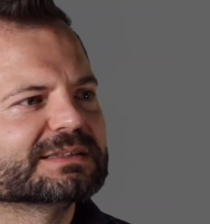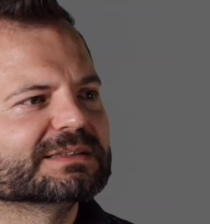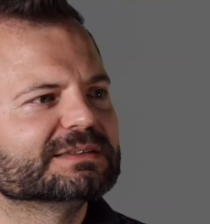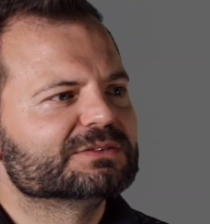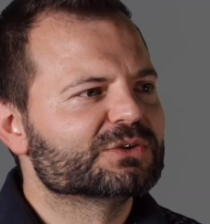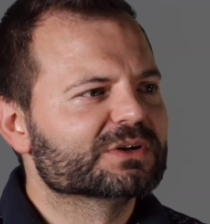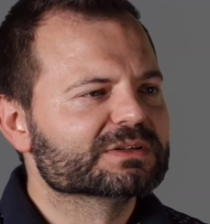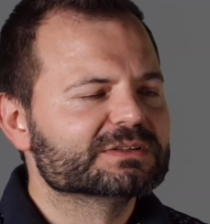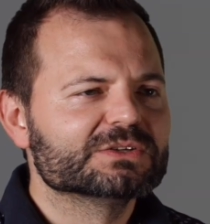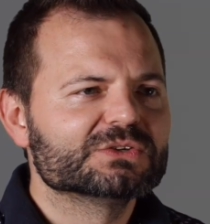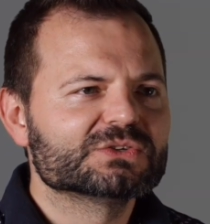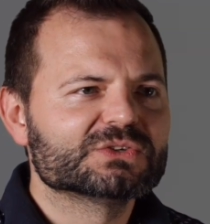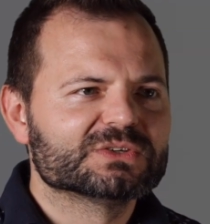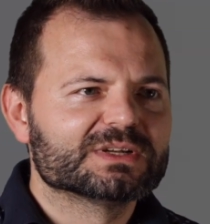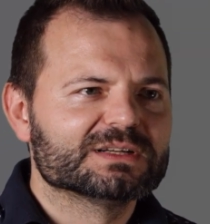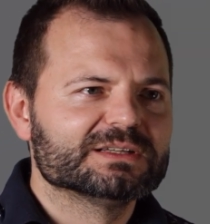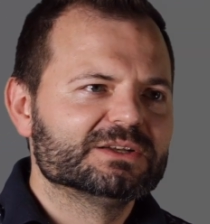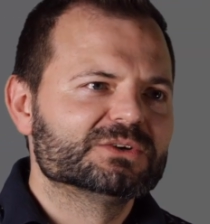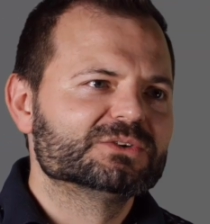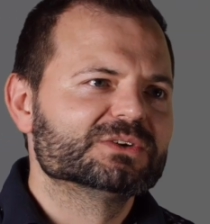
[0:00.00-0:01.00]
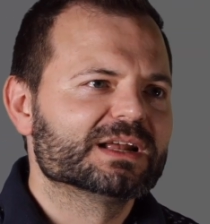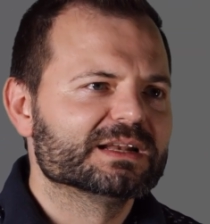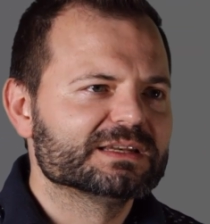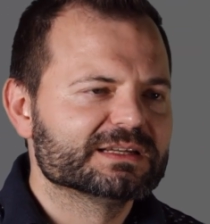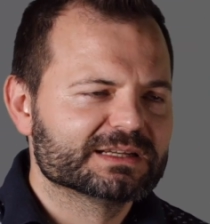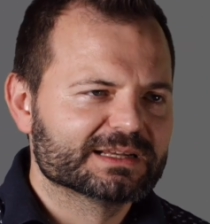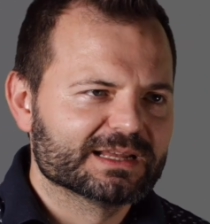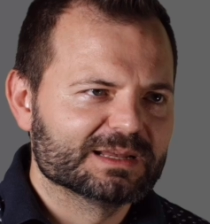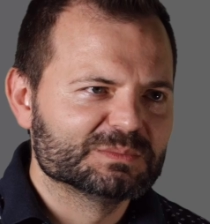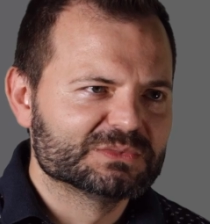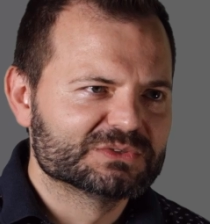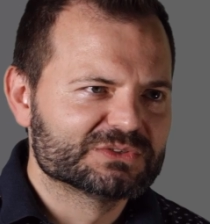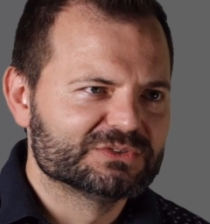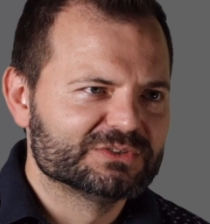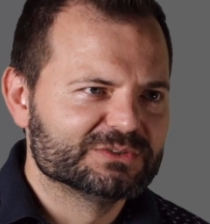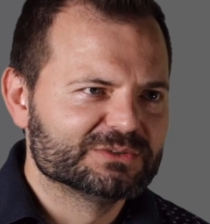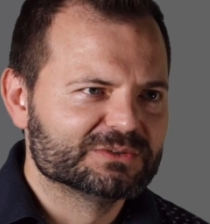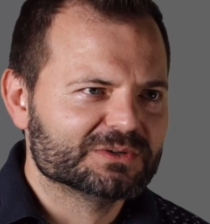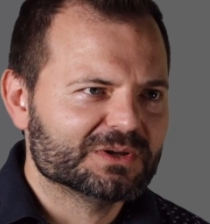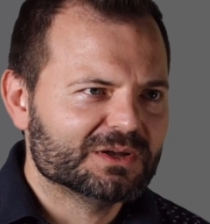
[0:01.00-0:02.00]
Traditionally, organic
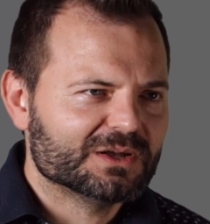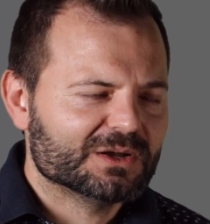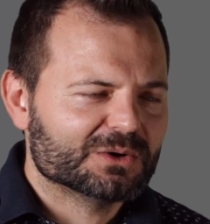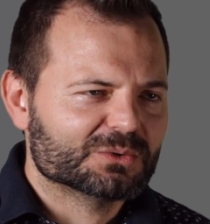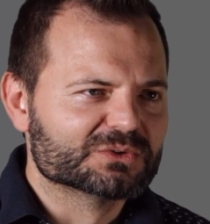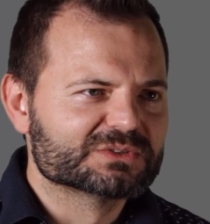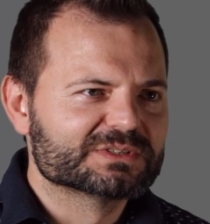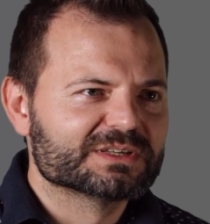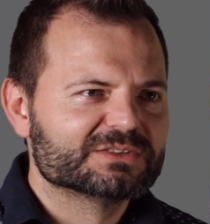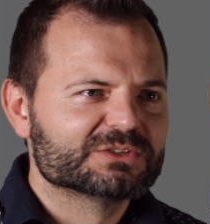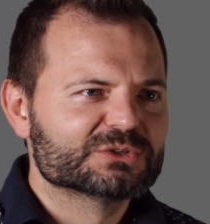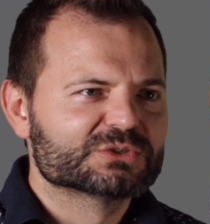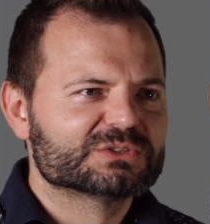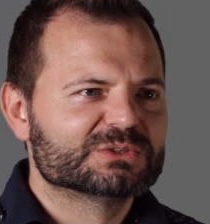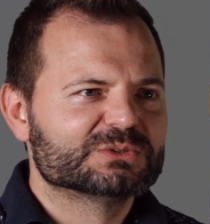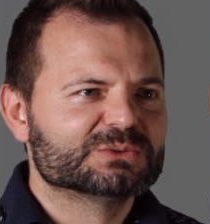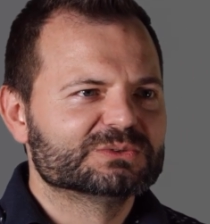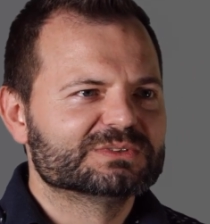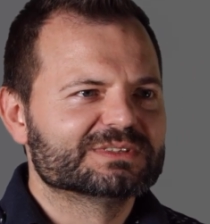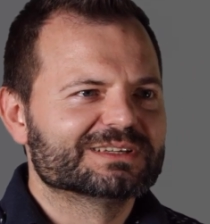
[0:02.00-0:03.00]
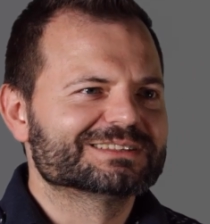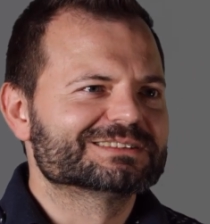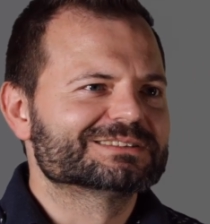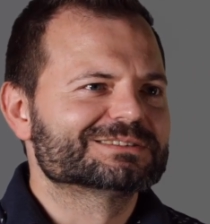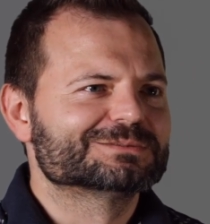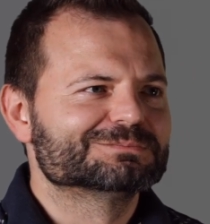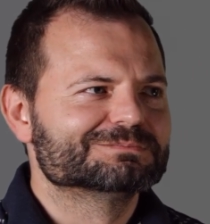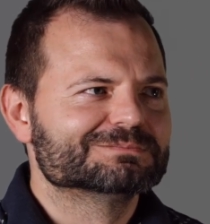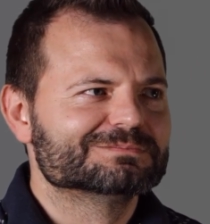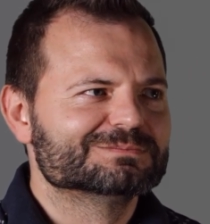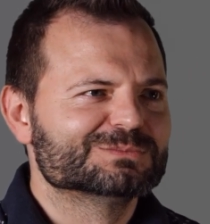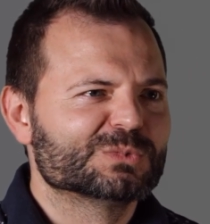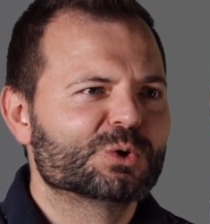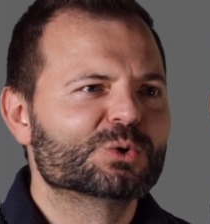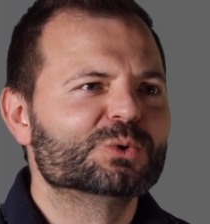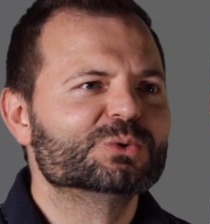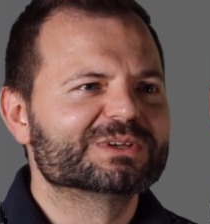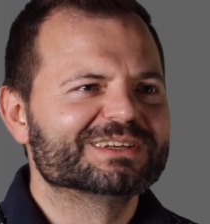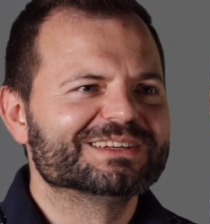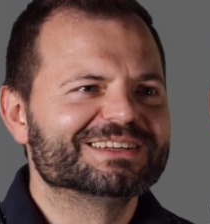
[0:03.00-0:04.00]
chemistry was understood as
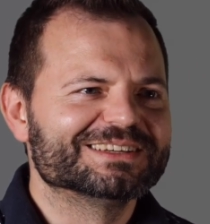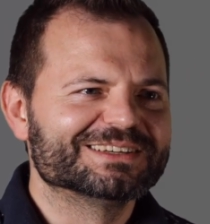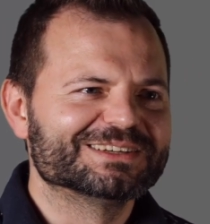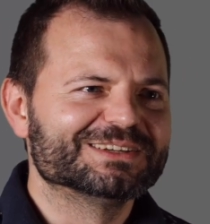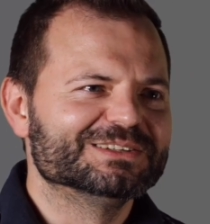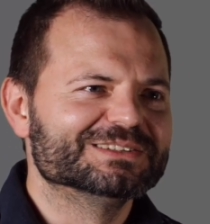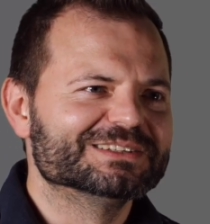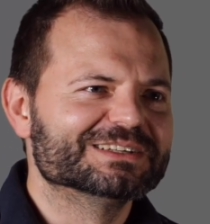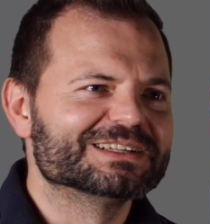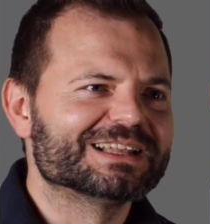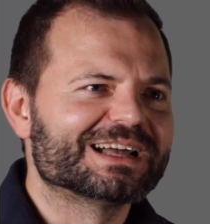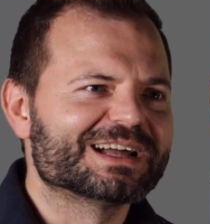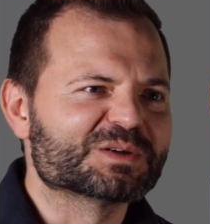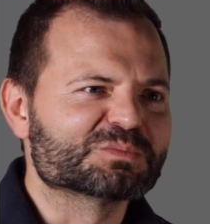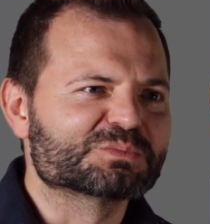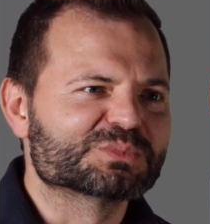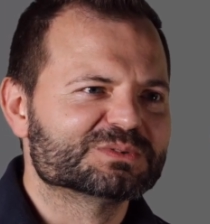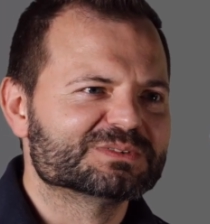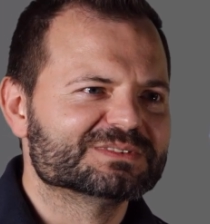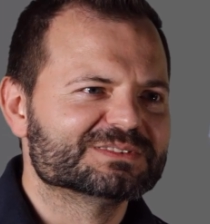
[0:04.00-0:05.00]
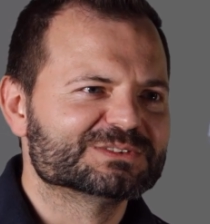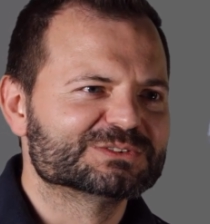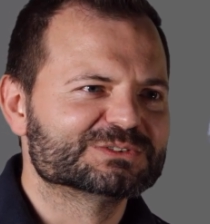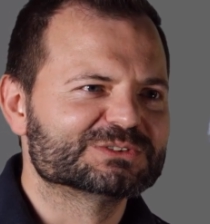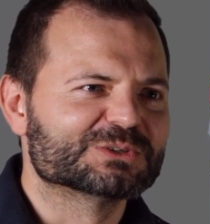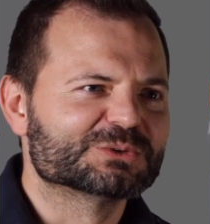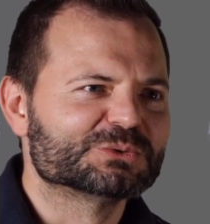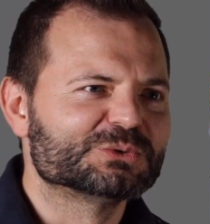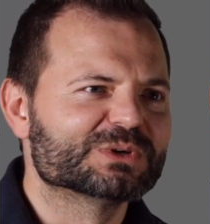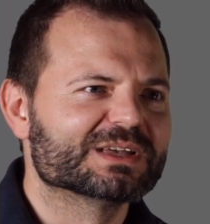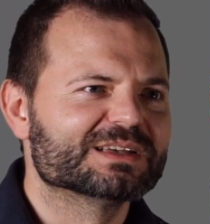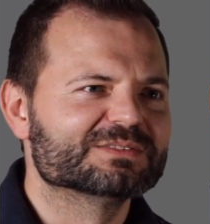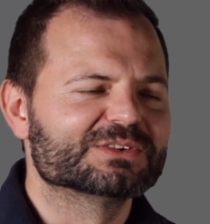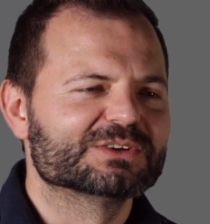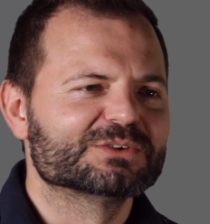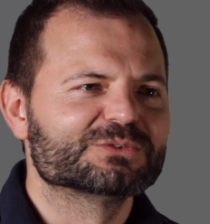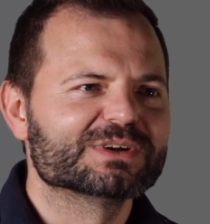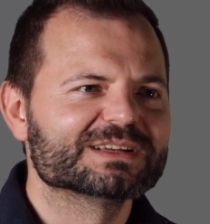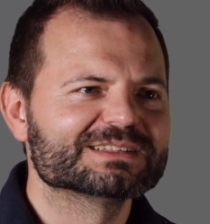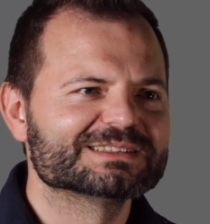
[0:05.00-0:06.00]
cooking in the lab. So you have a
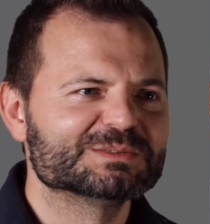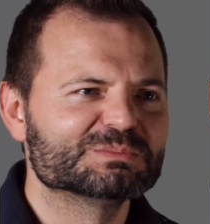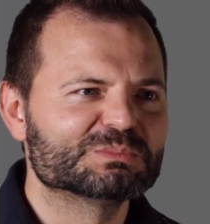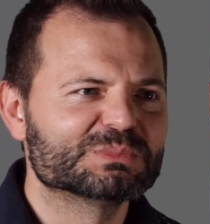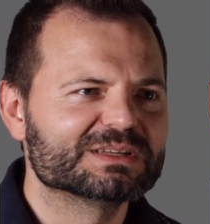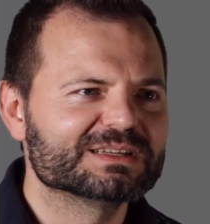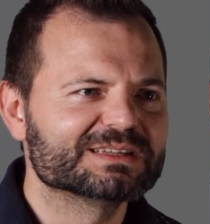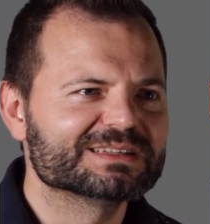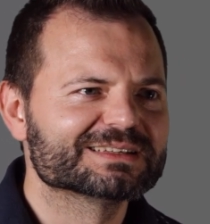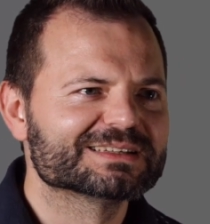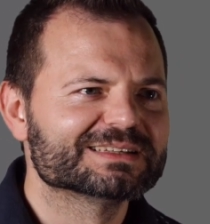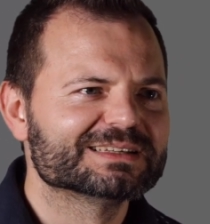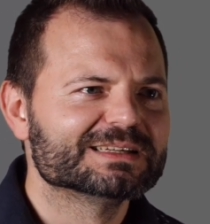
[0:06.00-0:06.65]
recipe,